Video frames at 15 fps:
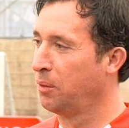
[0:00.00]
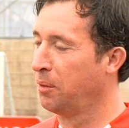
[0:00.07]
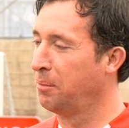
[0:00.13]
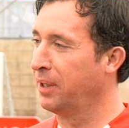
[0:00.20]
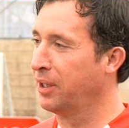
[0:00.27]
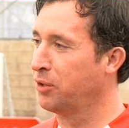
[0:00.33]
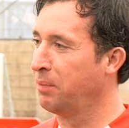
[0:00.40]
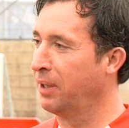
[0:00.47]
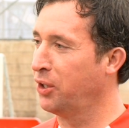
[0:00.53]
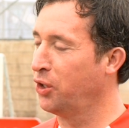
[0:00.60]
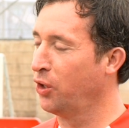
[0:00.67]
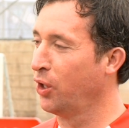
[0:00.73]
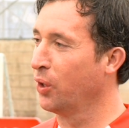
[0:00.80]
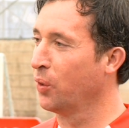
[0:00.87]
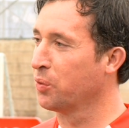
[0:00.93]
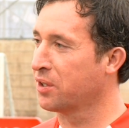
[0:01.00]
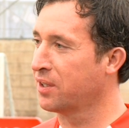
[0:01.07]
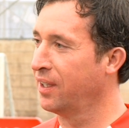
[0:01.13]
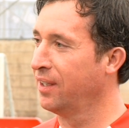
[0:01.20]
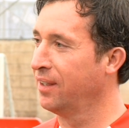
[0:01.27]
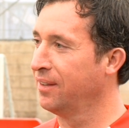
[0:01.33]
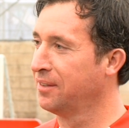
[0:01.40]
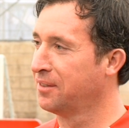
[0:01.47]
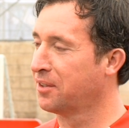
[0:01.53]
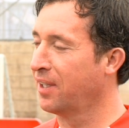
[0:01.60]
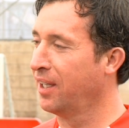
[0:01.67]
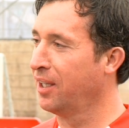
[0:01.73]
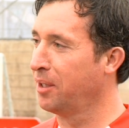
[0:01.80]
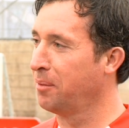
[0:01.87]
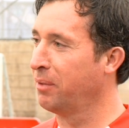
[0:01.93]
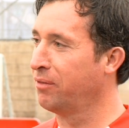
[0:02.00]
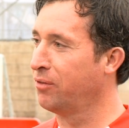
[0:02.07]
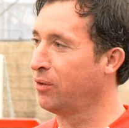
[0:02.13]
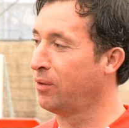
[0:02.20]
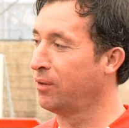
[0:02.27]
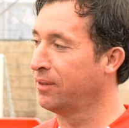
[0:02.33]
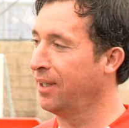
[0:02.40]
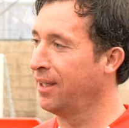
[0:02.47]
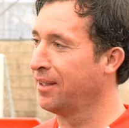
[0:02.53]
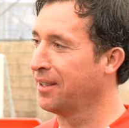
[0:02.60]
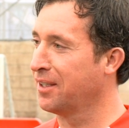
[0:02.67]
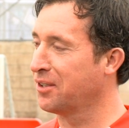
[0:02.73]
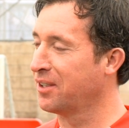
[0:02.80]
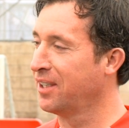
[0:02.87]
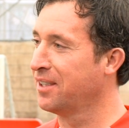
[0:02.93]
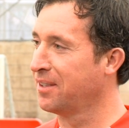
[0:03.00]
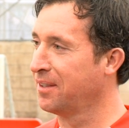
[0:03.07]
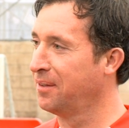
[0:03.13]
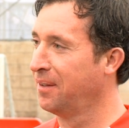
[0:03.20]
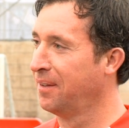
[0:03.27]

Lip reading: make sure you don't steal them before the end of the season.